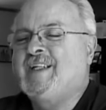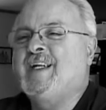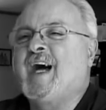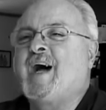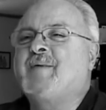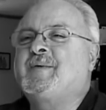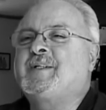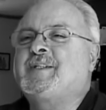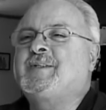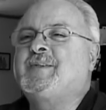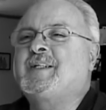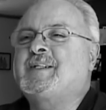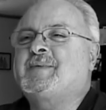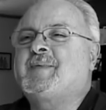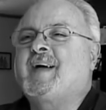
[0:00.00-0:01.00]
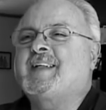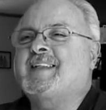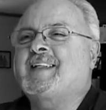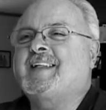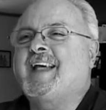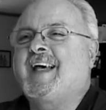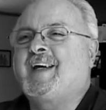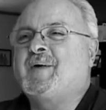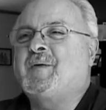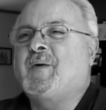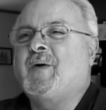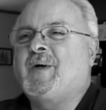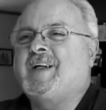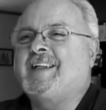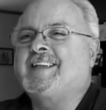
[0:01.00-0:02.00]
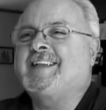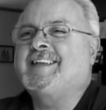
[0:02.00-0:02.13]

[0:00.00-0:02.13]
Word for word: not what you expected at all.